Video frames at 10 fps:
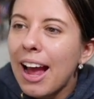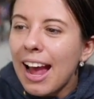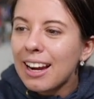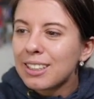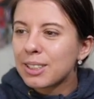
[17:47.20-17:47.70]

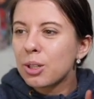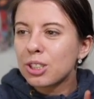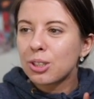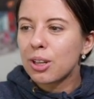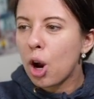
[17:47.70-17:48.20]
and it goes
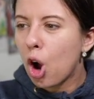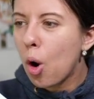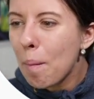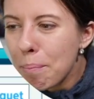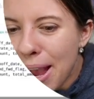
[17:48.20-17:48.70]
to their
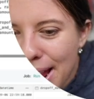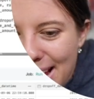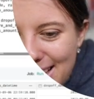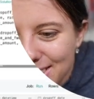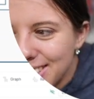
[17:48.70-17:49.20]

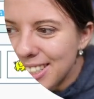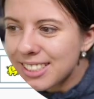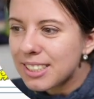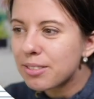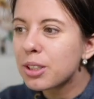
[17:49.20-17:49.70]
homepage. It doesn't
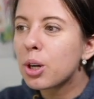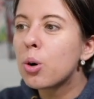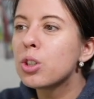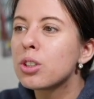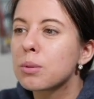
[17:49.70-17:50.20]
even go
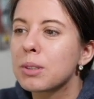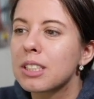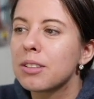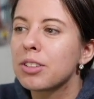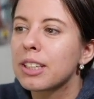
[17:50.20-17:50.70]
to a
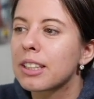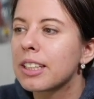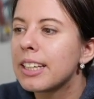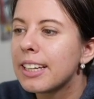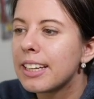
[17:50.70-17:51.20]
specific
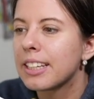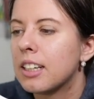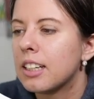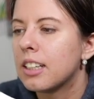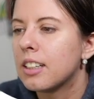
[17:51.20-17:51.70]
thing.
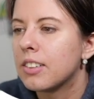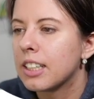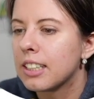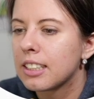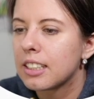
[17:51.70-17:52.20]
Oh my
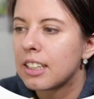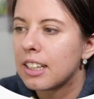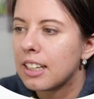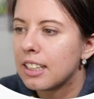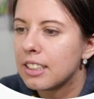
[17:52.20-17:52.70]

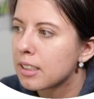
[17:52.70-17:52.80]
God.